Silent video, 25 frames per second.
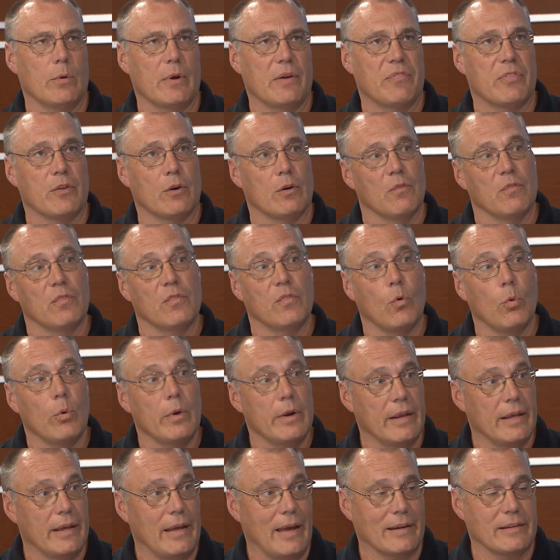they're
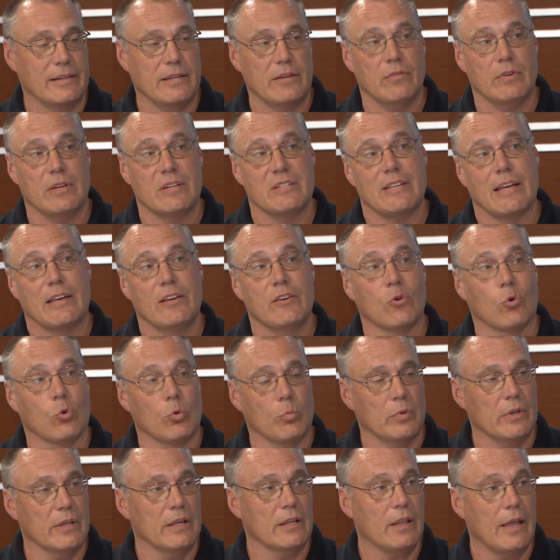avoiding activities they
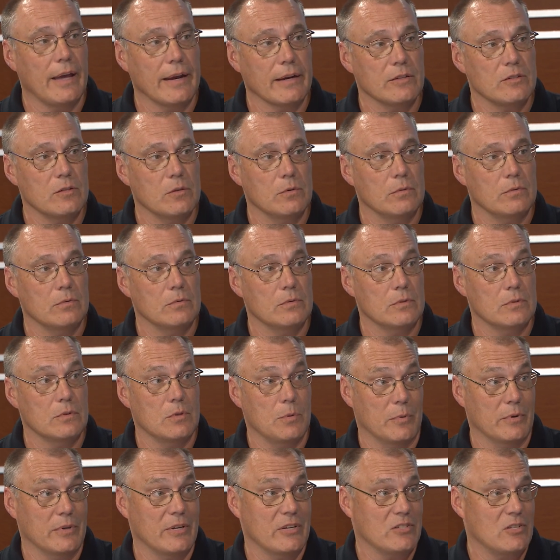normally like to
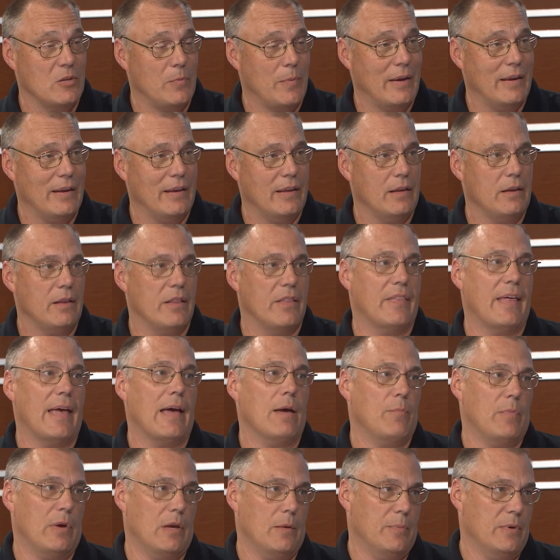participate in,
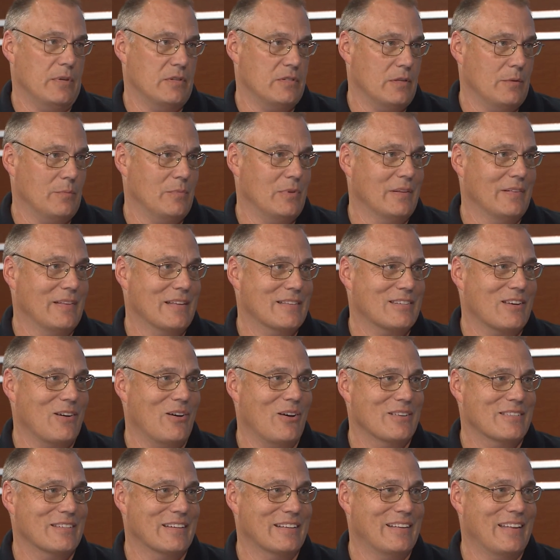that might be something that's
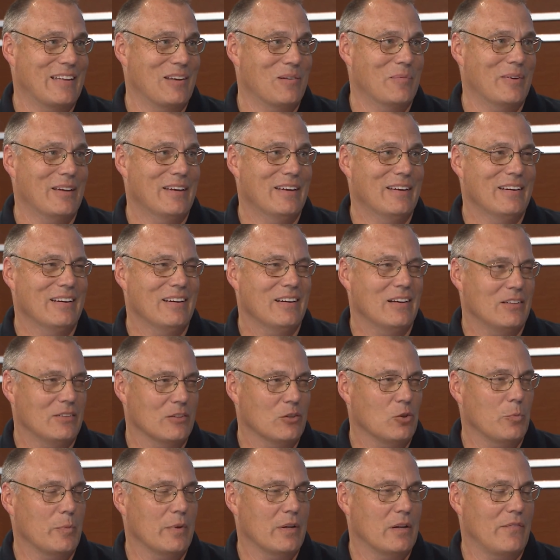causing them a
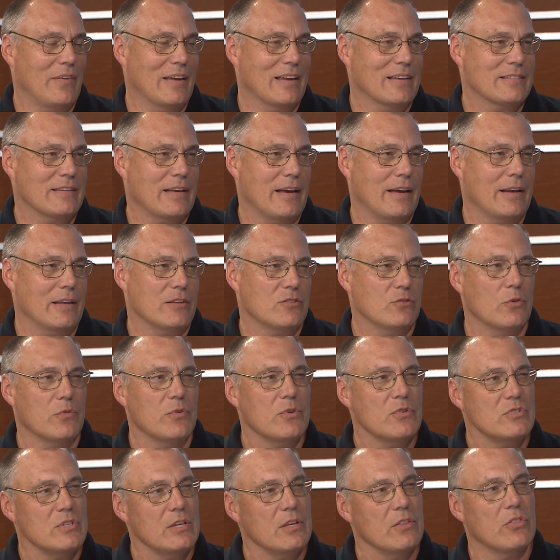little bit of anxiety. So if
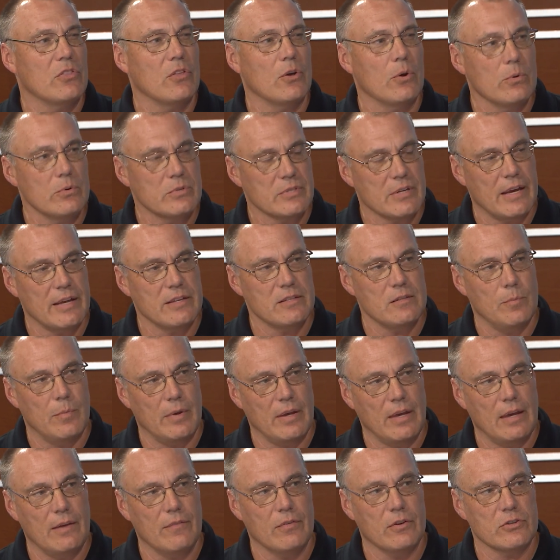you see those kinds of
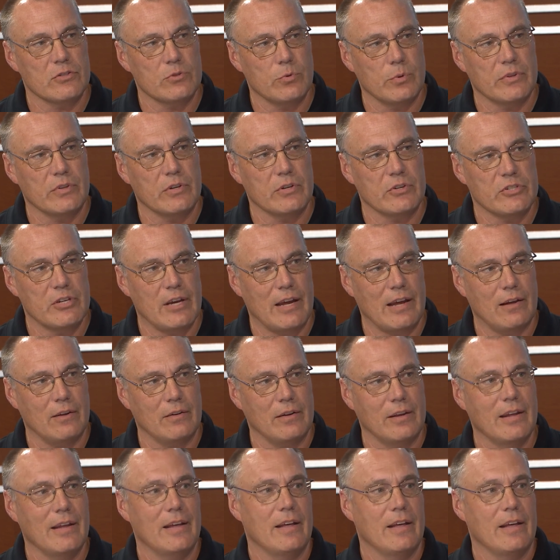behaviors with your child,